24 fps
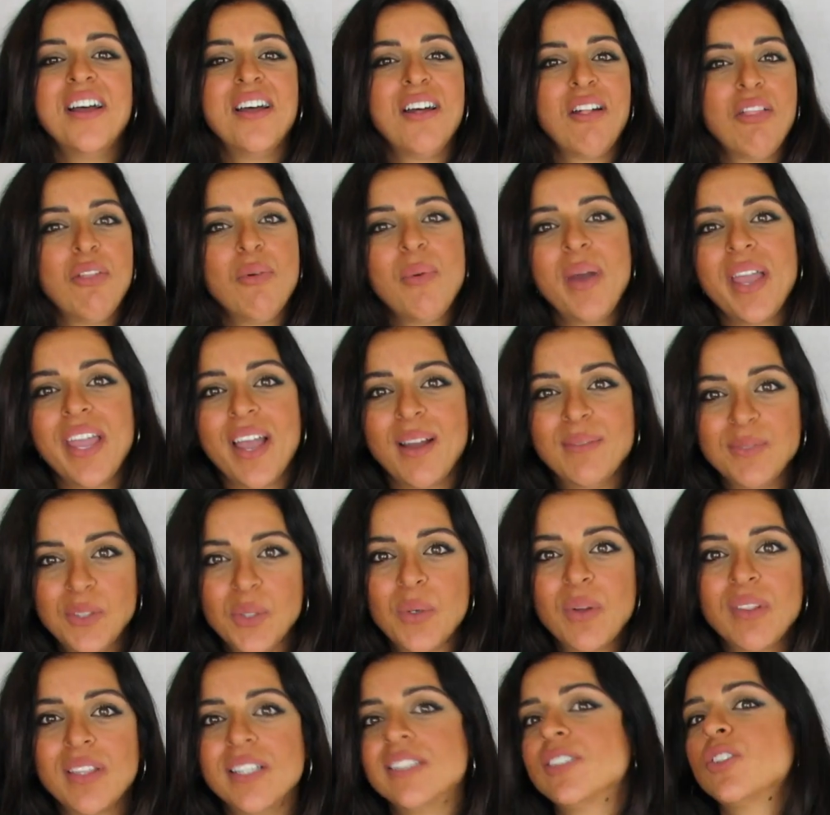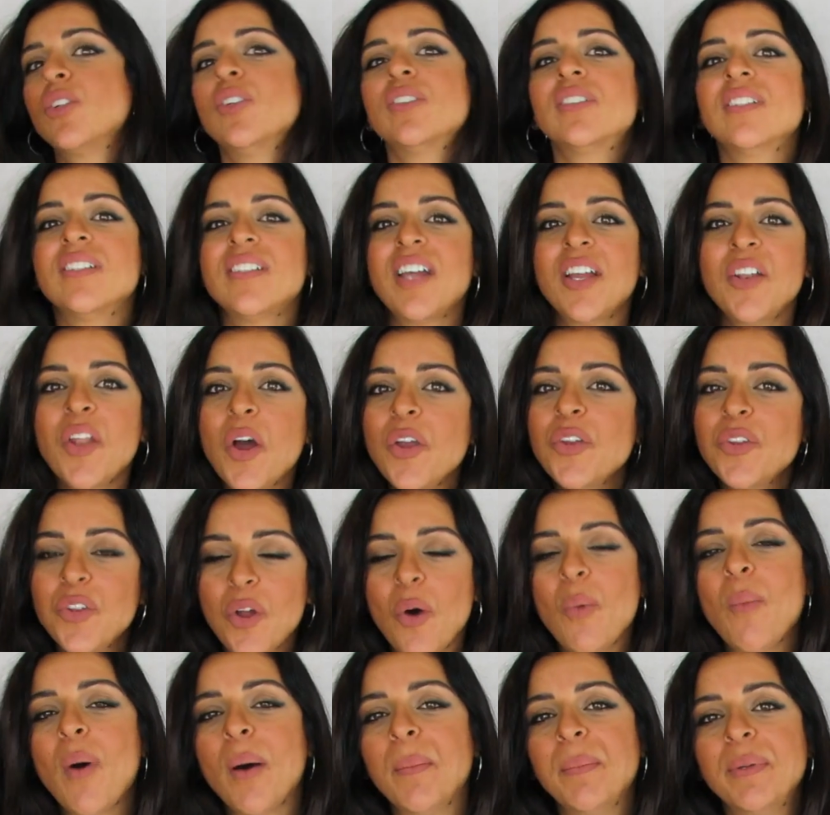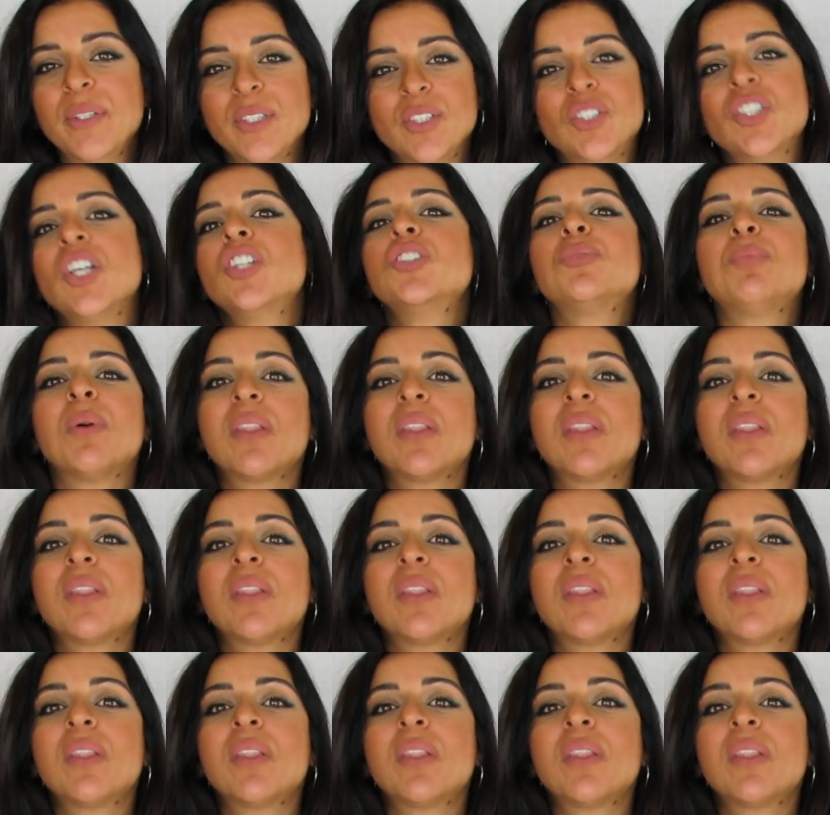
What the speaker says: the way I'm doing these courses, I know you don't want me to change,